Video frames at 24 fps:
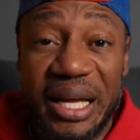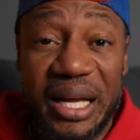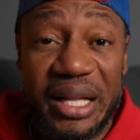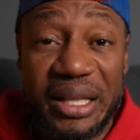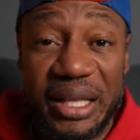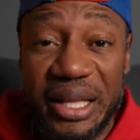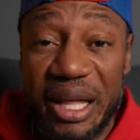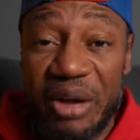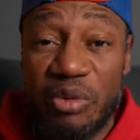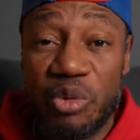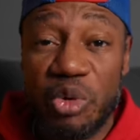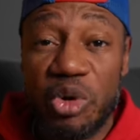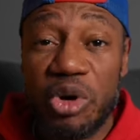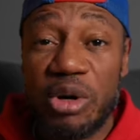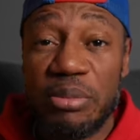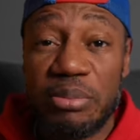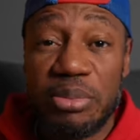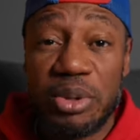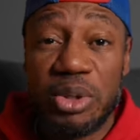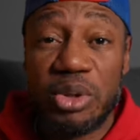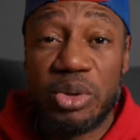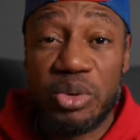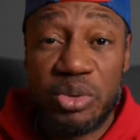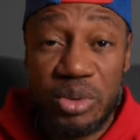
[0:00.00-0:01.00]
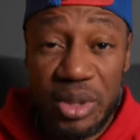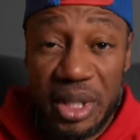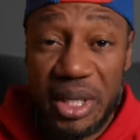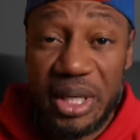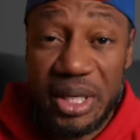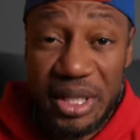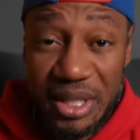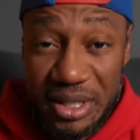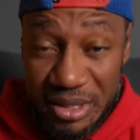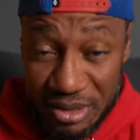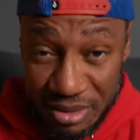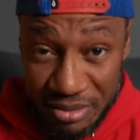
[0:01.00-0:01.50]
color, that royal blue.
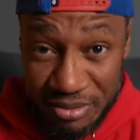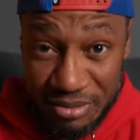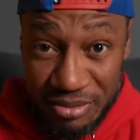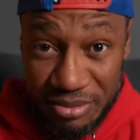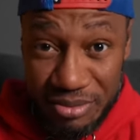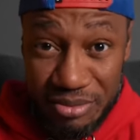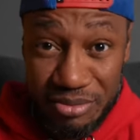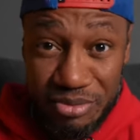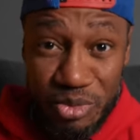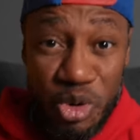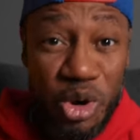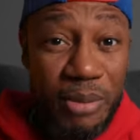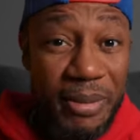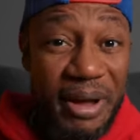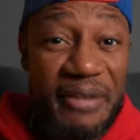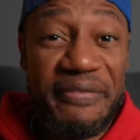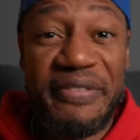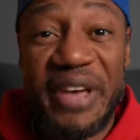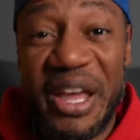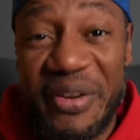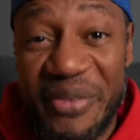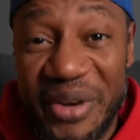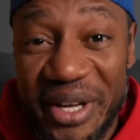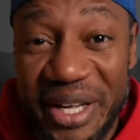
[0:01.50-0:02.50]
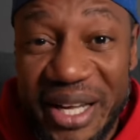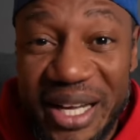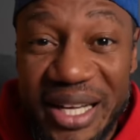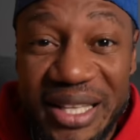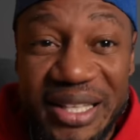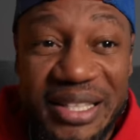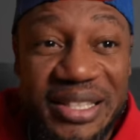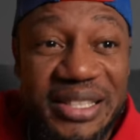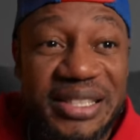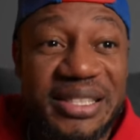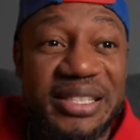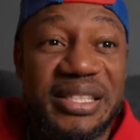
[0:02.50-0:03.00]
One of my favorite
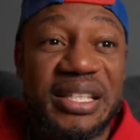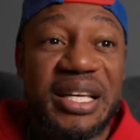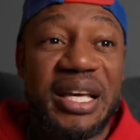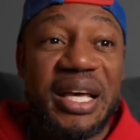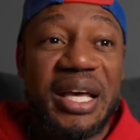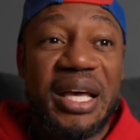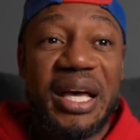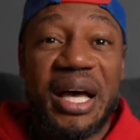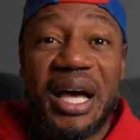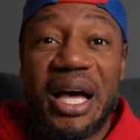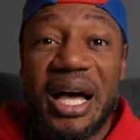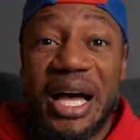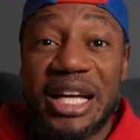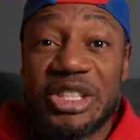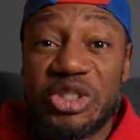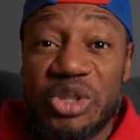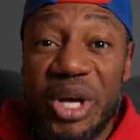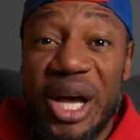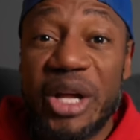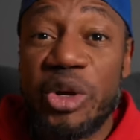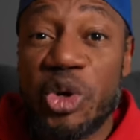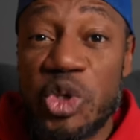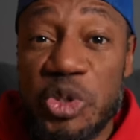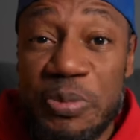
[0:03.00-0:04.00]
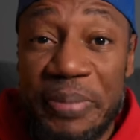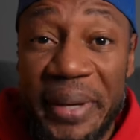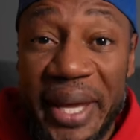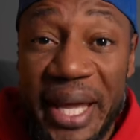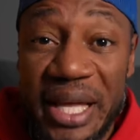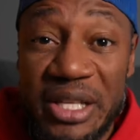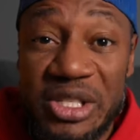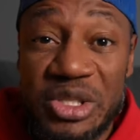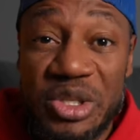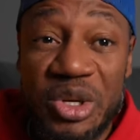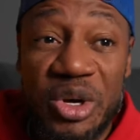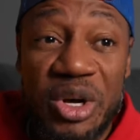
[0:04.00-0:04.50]
colors. Uh, I tried those
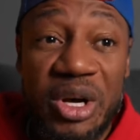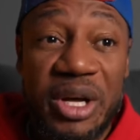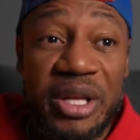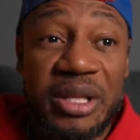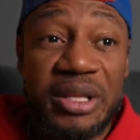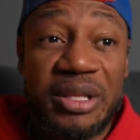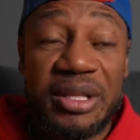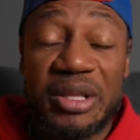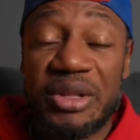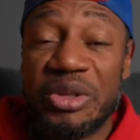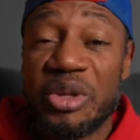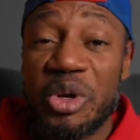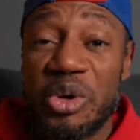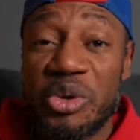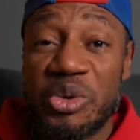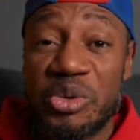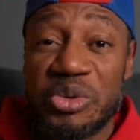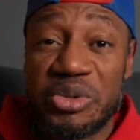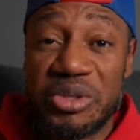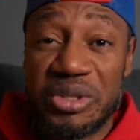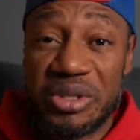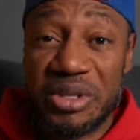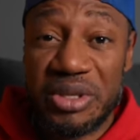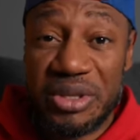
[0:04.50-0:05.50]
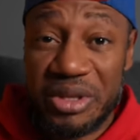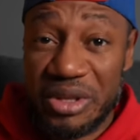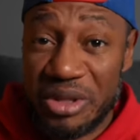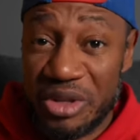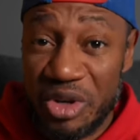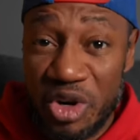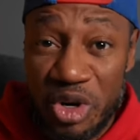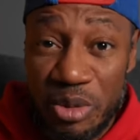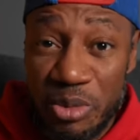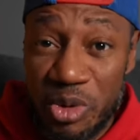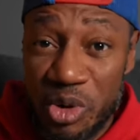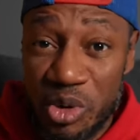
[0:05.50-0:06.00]
pants on, those
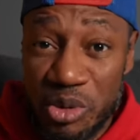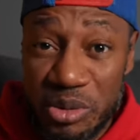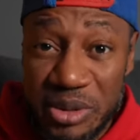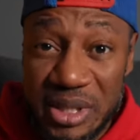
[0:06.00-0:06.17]
thermal